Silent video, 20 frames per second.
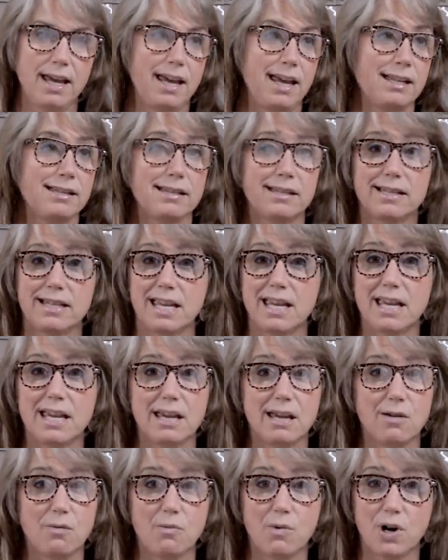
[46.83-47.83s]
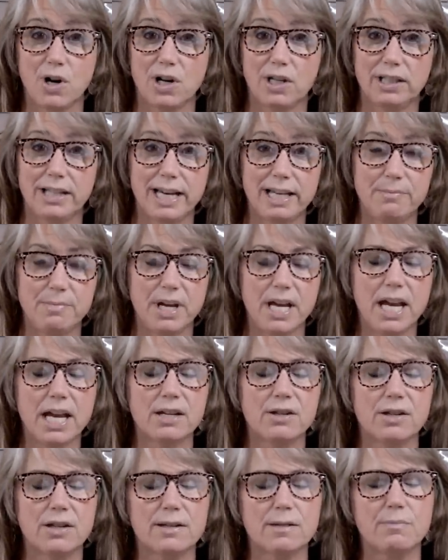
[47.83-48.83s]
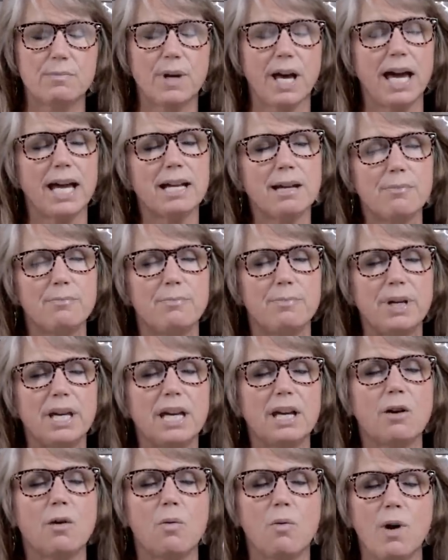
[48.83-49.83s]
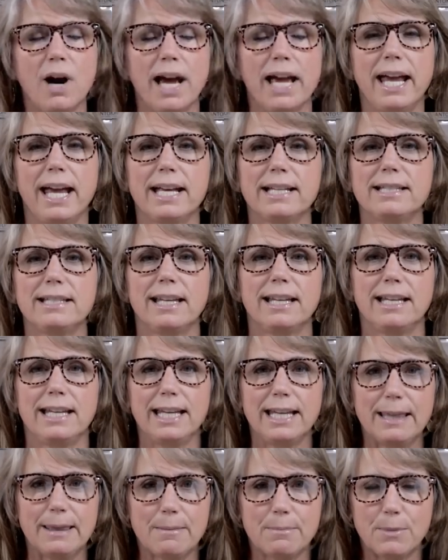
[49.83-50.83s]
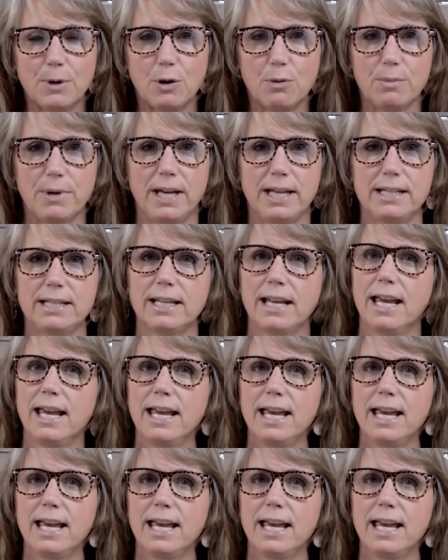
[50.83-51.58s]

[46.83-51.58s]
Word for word: and see where it led me and just kind of be quiet and in the moment